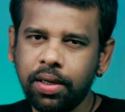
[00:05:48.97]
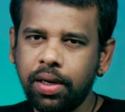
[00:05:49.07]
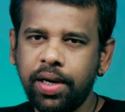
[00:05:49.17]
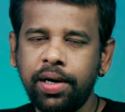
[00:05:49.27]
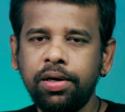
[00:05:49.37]

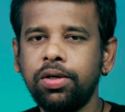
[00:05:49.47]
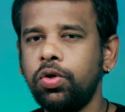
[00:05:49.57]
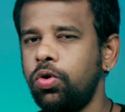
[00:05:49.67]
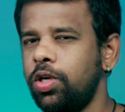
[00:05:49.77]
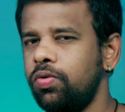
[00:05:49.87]
end
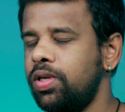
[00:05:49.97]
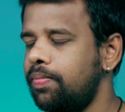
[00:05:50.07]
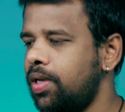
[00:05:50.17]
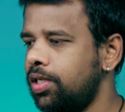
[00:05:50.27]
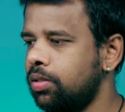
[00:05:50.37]
to give the
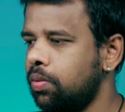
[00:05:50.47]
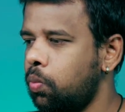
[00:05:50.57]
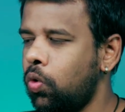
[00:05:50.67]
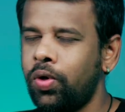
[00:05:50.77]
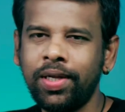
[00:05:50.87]
image
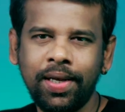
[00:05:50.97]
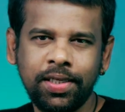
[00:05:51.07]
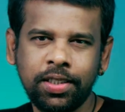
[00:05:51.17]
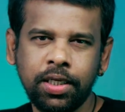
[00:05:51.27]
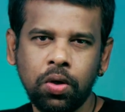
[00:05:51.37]
more
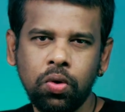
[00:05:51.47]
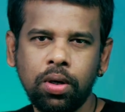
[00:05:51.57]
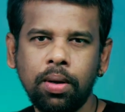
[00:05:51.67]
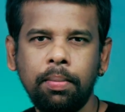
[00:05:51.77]
realistic look,